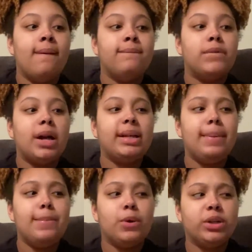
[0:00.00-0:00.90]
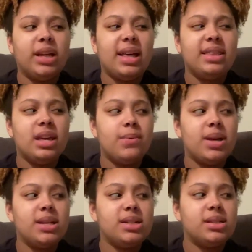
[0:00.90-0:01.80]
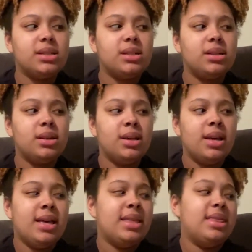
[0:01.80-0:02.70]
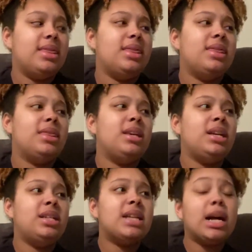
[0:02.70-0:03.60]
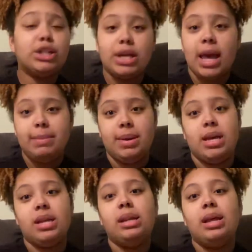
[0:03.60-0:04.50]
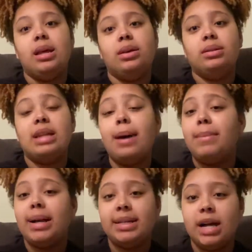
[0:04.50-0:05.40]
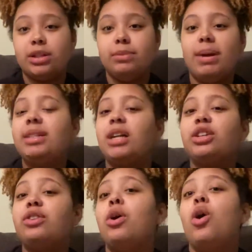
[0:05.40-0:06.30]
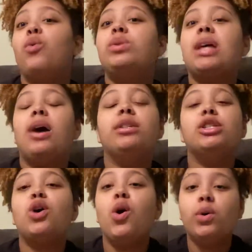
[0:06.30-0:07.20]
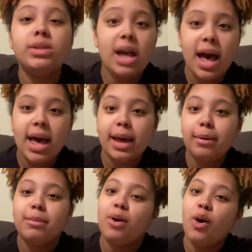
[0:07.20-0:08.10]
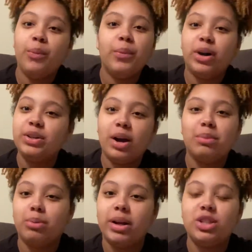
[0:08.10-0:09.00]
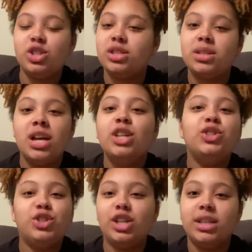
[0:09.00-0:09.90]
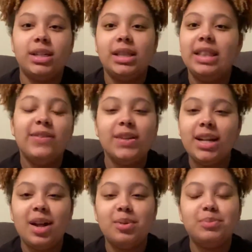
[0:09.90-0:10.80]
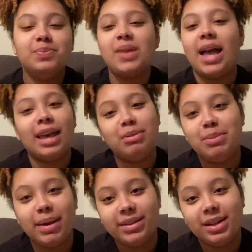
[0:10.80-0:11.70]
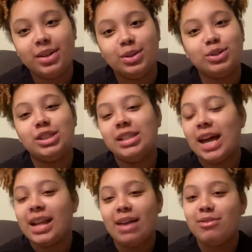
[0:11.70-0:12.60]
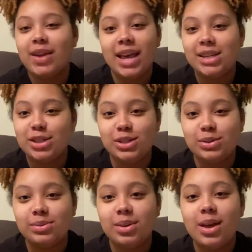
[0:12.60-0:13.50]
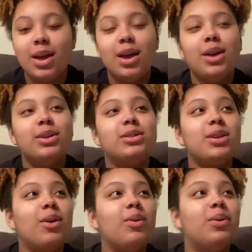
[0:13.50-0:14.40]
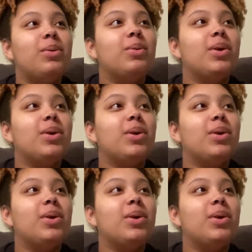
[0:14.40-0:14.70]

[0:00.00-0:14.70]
Friday morning, I think it was, the doctor came in. Not my doctor. My doctor was out this whole time on Mardi Gras break, just chilling, living it up. I can't be mad at her though. She gotta have a vacation too. So